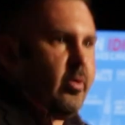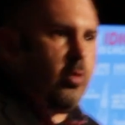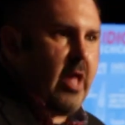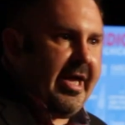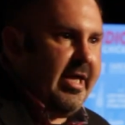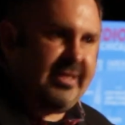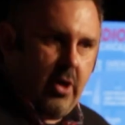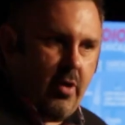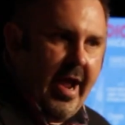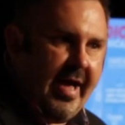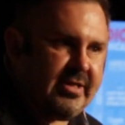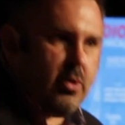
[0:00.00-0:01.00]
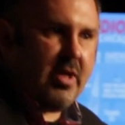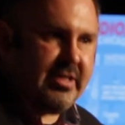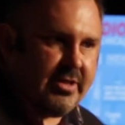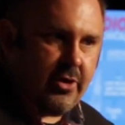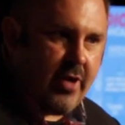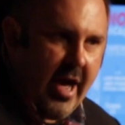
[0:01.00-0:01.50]
don't like, is there an asterisk?
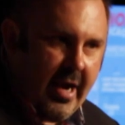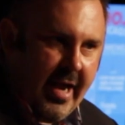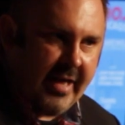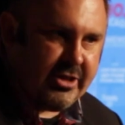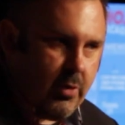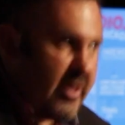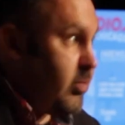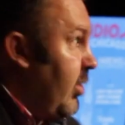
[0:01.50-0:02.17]
Is there not an asterisk?